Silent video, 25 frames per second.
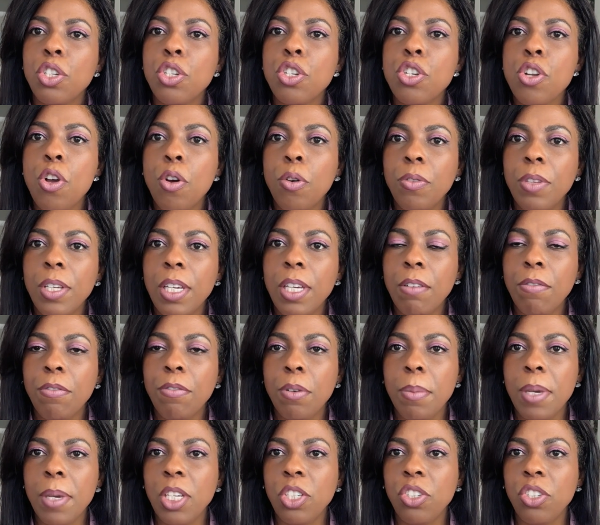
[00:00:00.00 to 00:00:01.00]
Know the
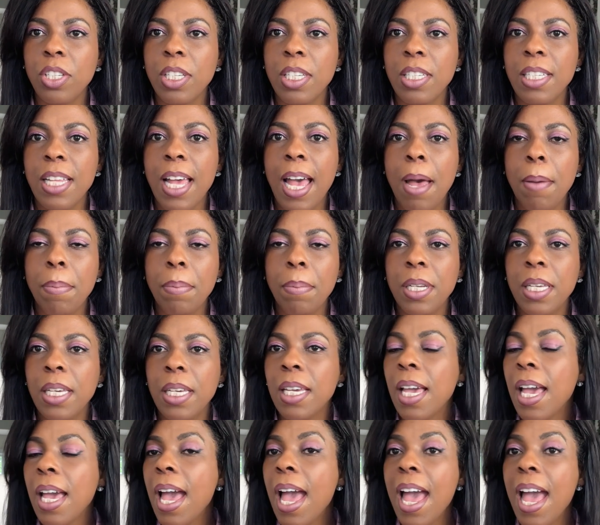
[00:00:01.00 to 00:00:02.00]
information that's happening
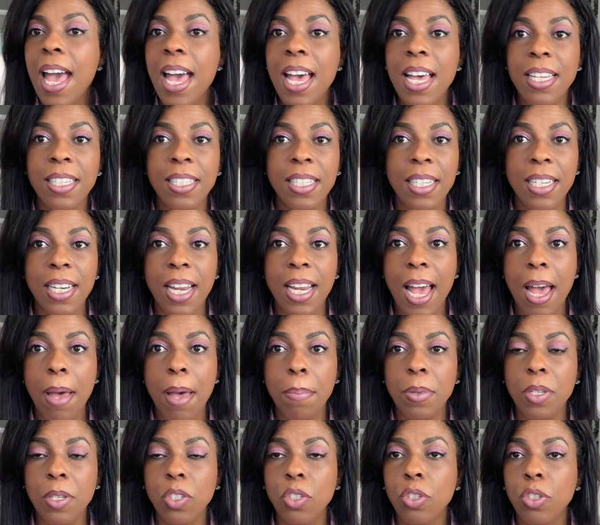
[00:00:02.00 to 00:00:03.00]
as it
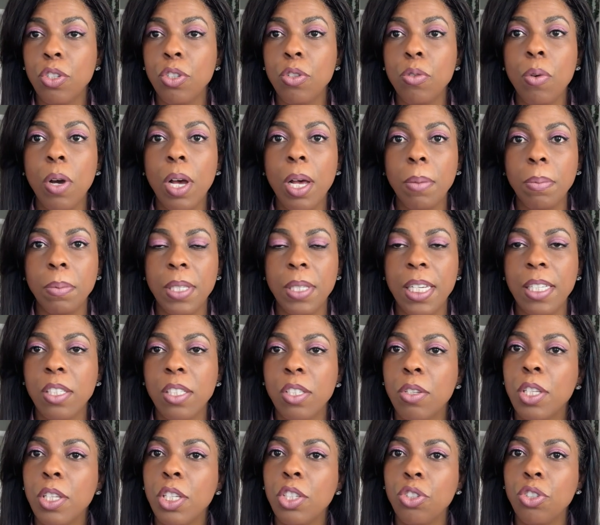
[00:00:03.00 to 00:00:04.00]
happens, the new updates
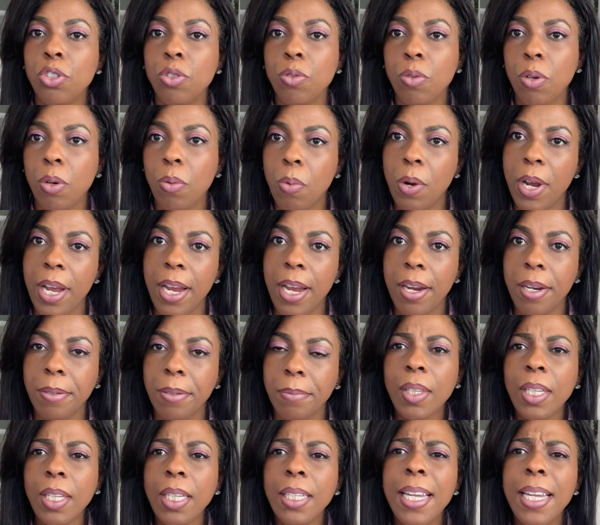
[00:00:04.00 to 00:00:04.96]
so that you are aware.